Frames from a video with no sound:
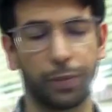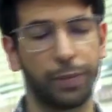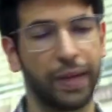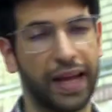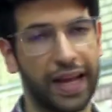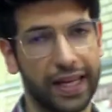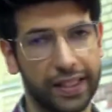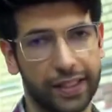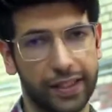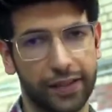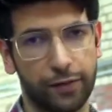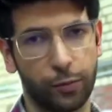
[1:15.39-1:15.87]

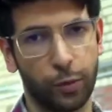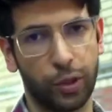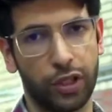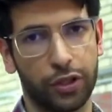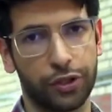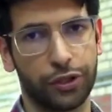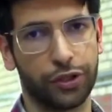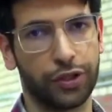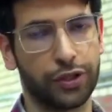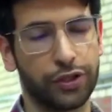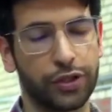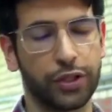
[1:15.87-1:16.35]
Passive
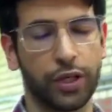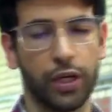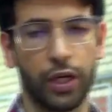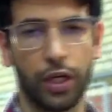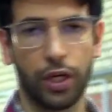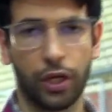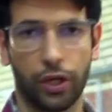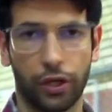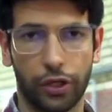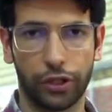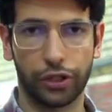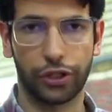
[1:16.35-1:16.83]
wheelchairs
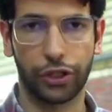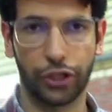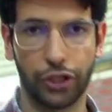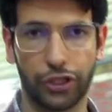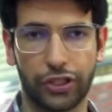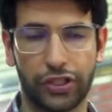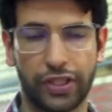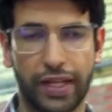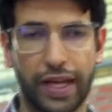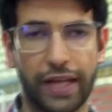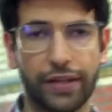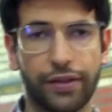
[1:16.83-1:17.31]
are
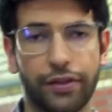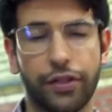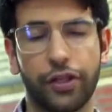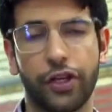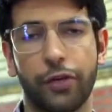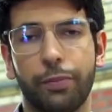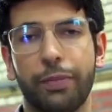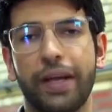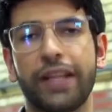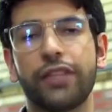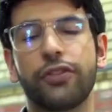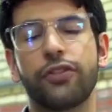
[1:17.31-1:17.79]
just that. They're
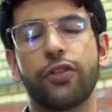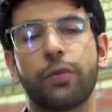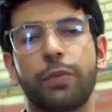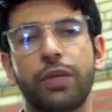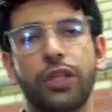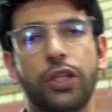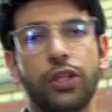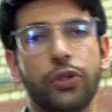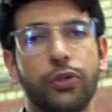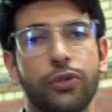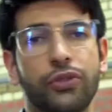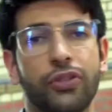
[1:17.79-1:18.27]
meant to be
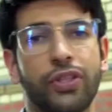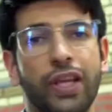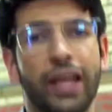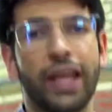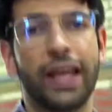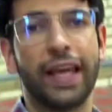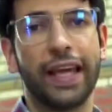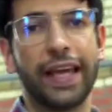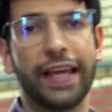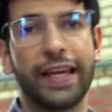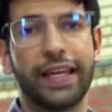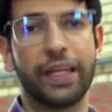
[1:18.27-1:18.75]
used
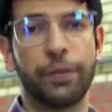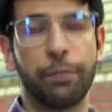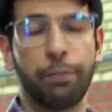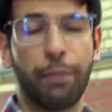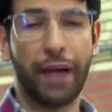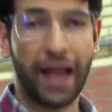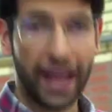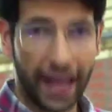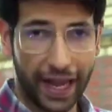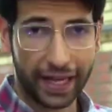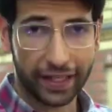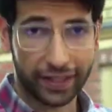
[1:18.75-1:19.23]
in
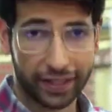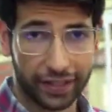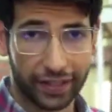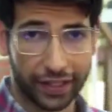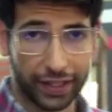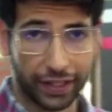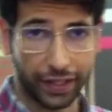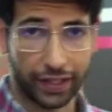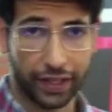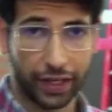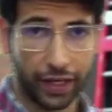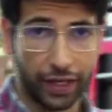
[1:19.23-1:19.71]

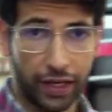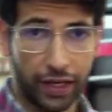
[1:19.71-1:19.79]
passing,